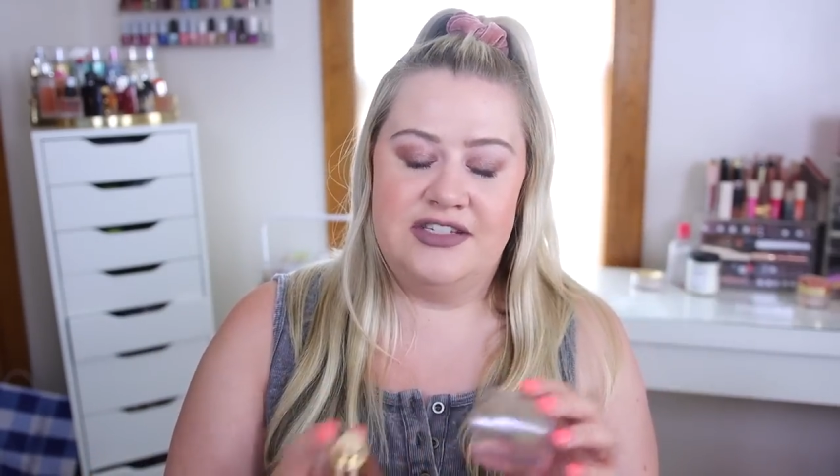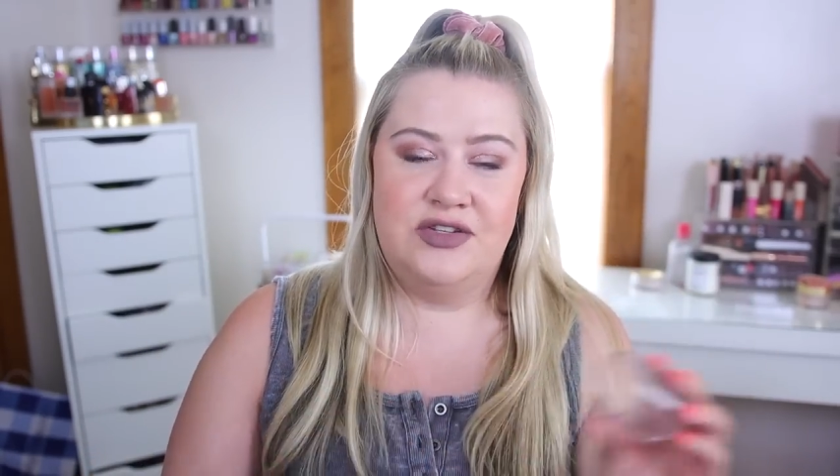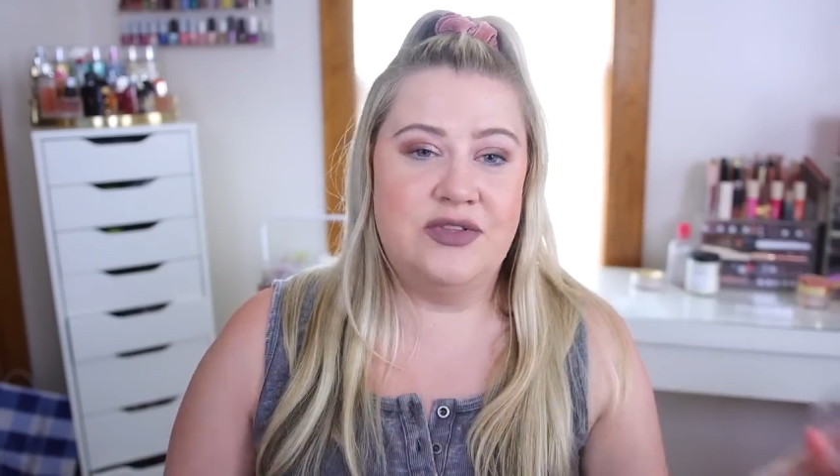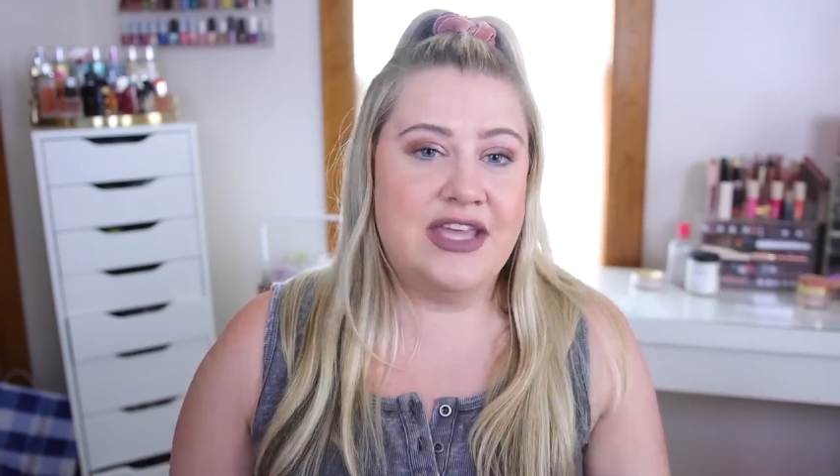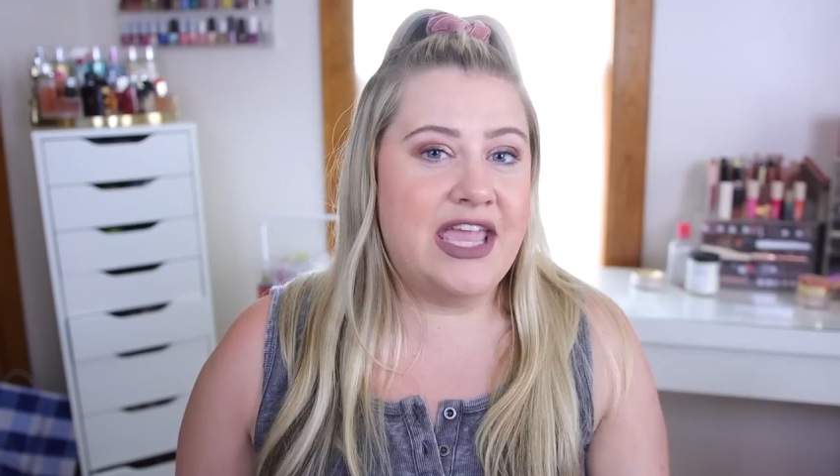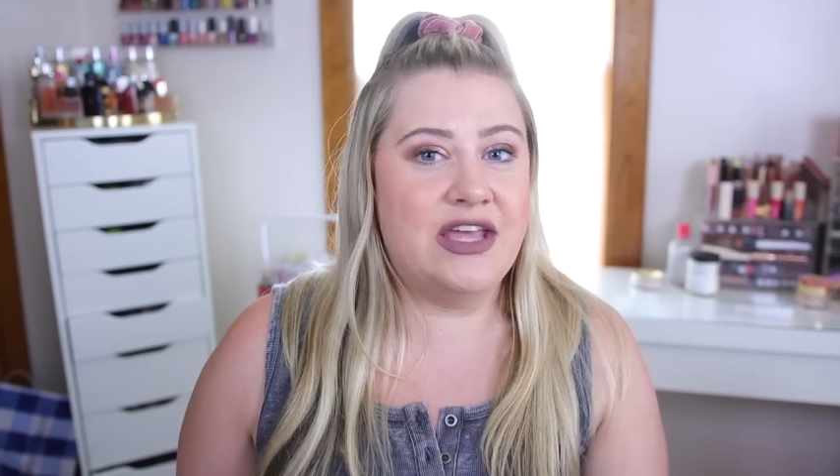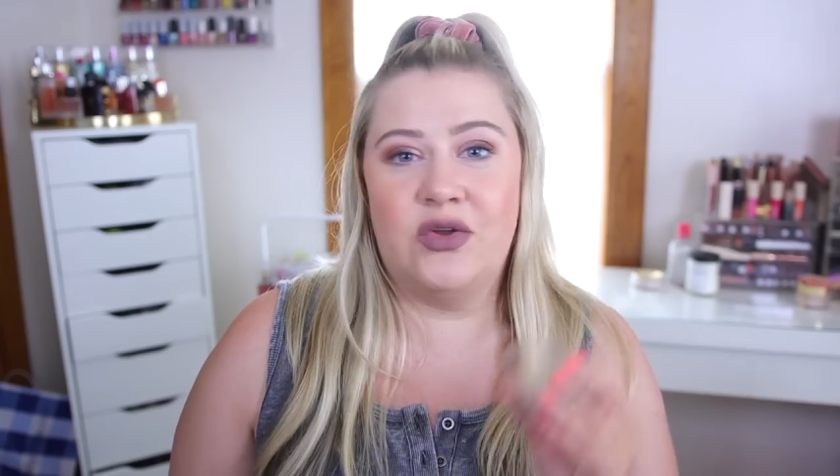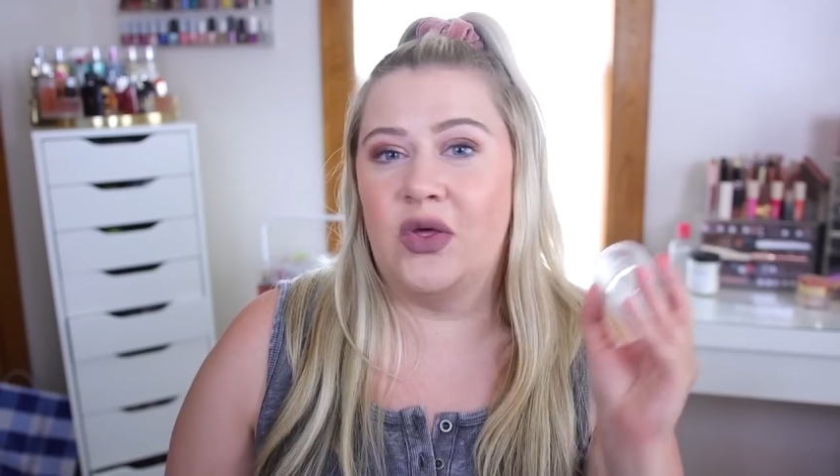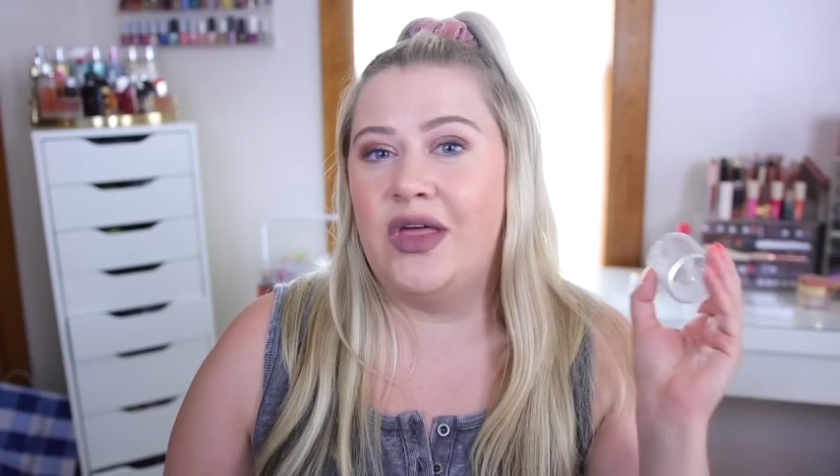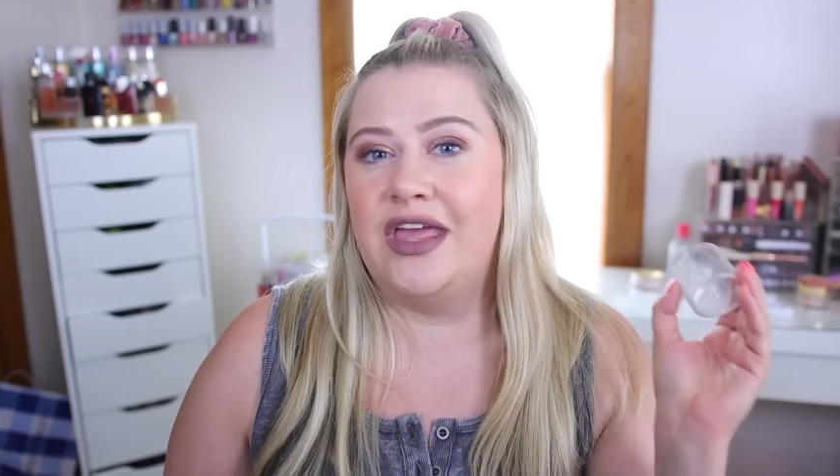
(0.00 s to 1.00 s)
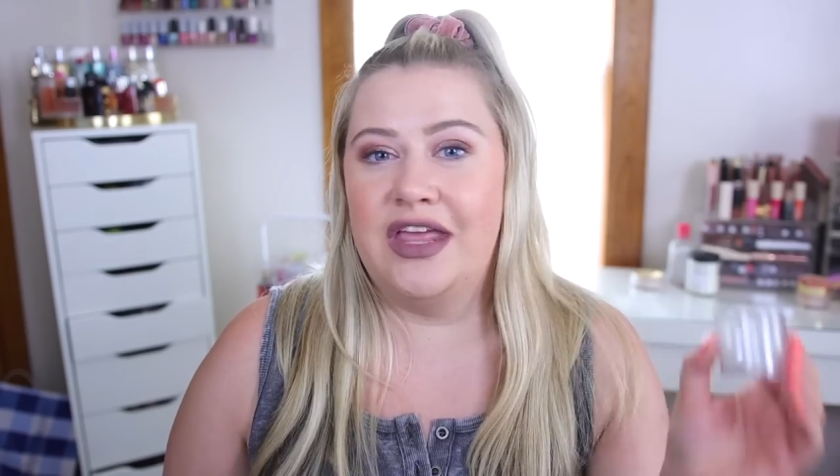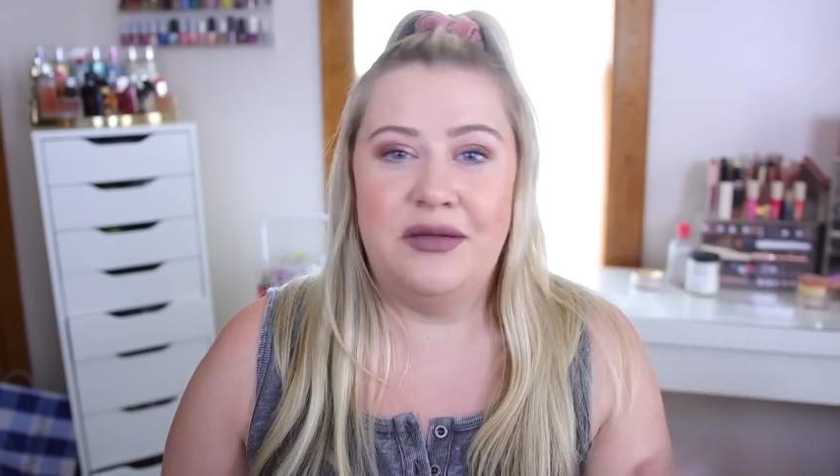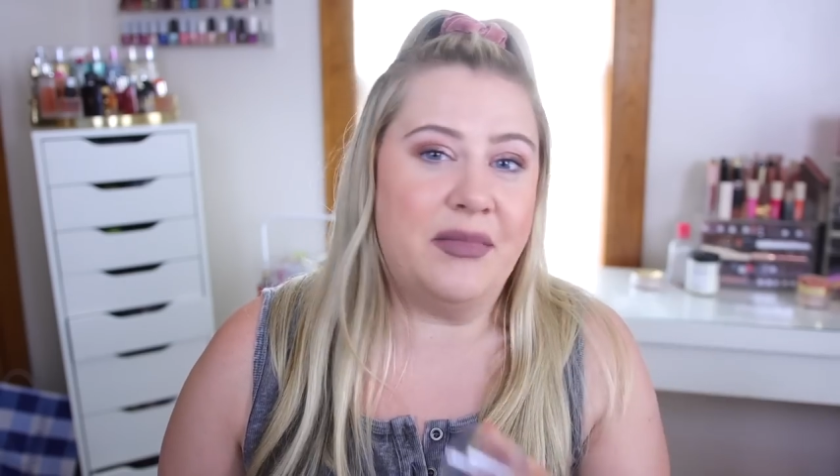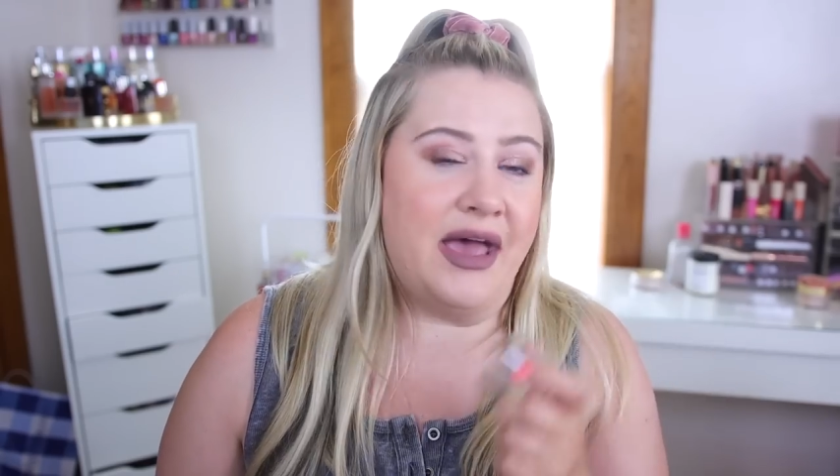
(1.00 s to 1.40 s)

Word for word: to the candle in